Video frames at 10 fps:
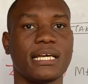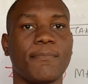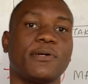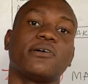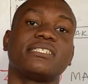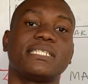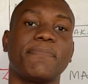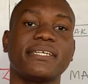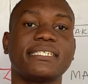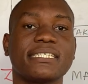because
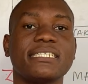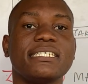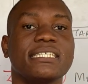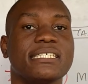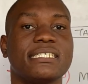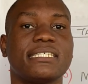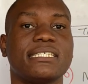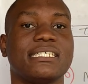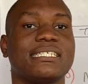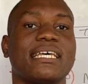dispensing is
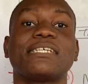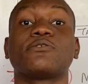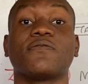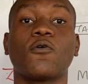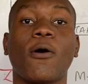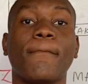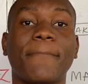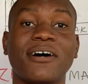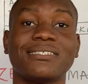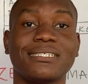the science of
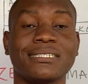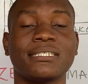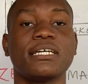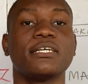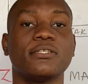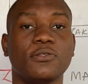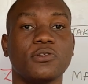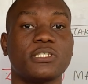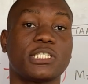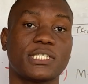compounding
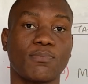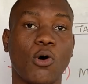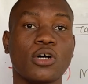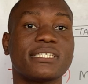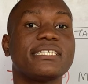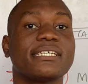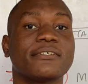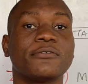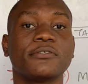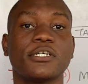those small
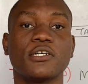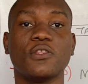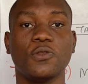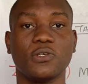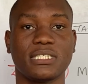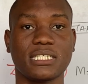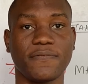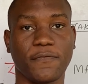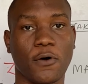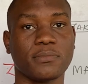scale dosage
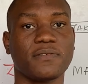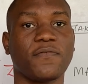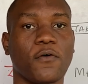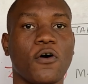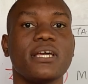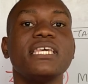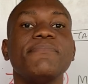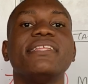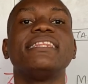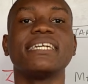forms for
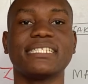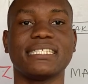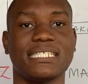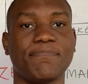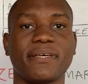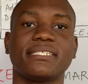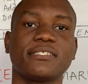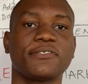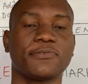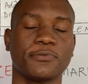immediate
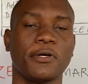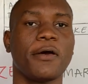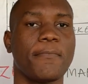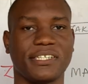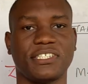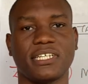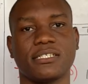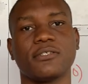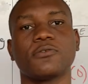dispensing to patients.